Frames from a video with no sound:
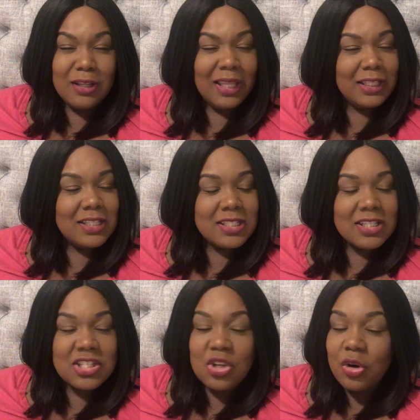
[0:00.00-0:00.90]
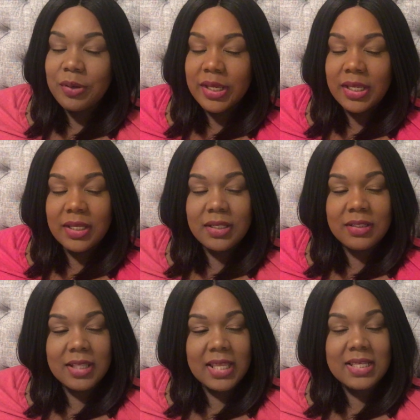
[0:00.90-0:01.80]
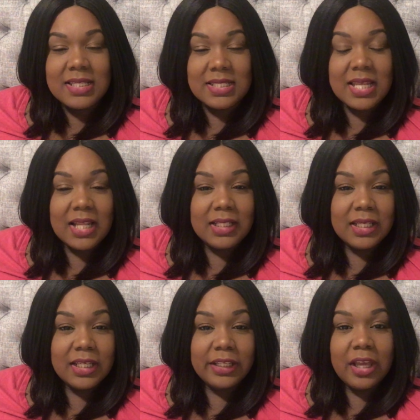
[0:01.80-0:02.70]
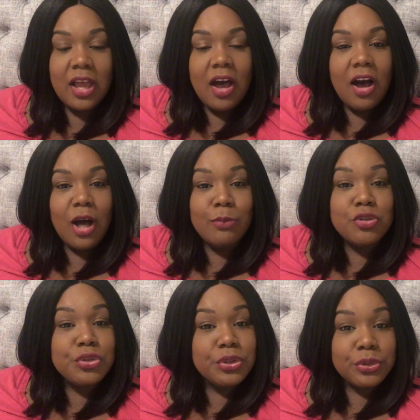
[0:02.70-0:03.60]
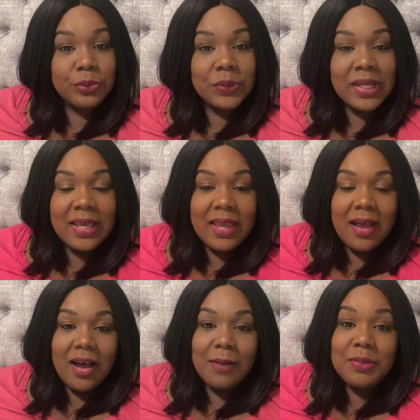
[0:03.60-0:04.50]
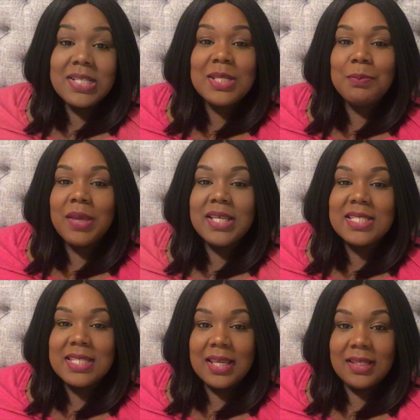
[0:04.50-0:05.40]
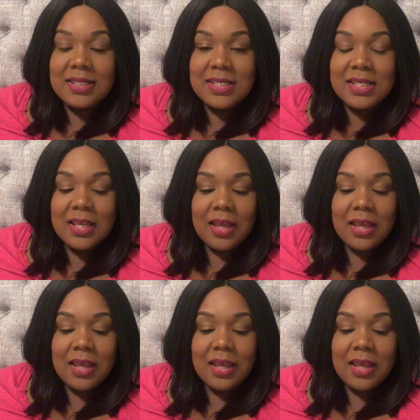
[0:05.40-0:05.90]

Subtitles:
Like, is this story that he's telling true? Does it make sense?